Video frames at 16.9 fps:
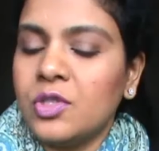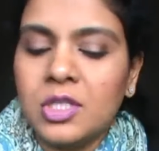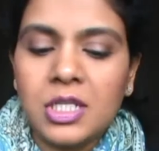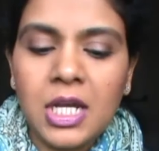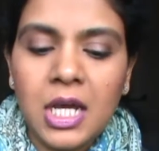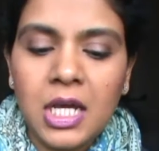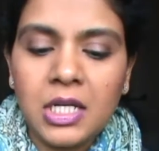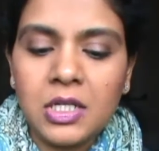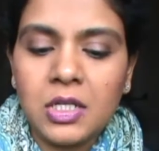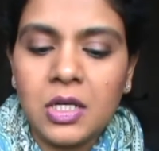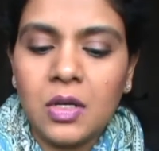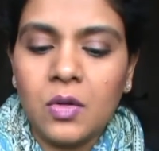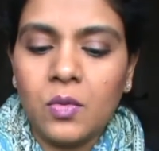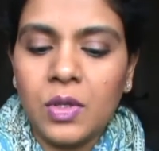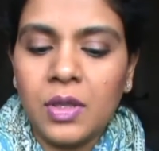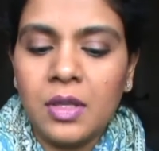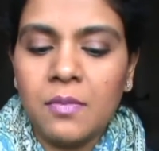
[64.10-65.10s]
start
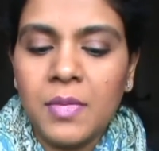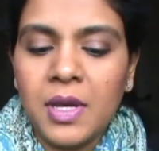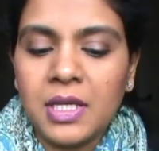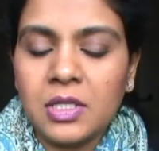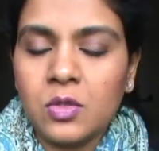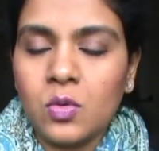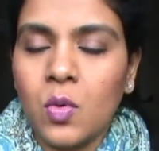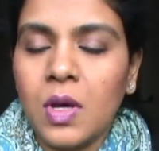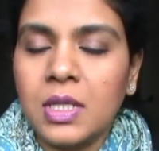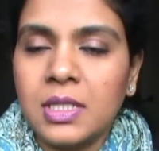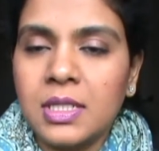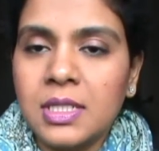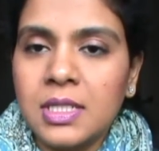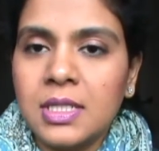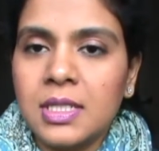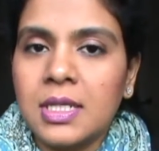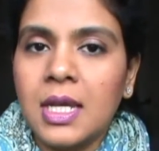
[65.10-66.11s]
with the best
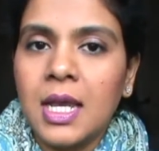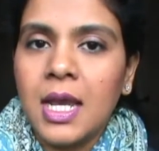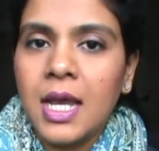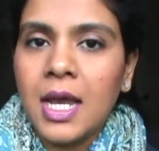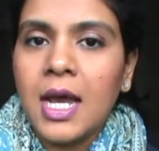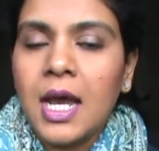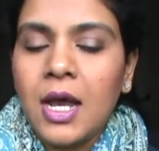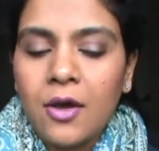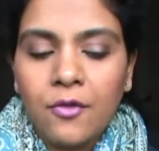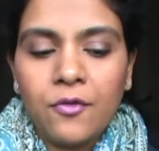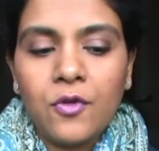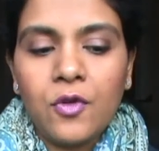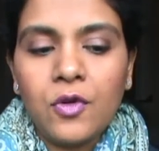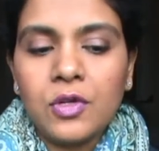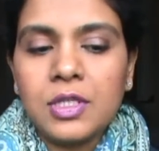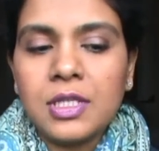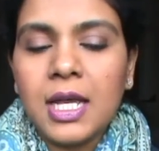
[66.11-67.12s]
ones of
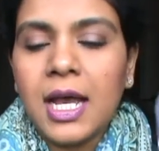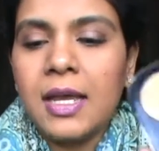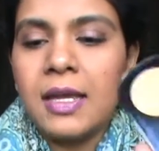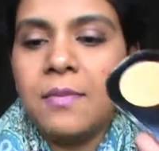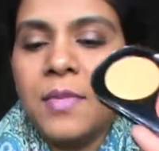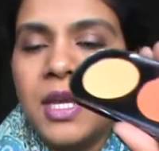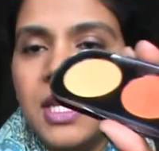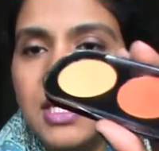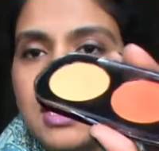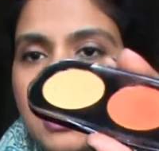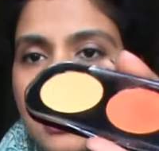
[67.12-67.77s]
course I made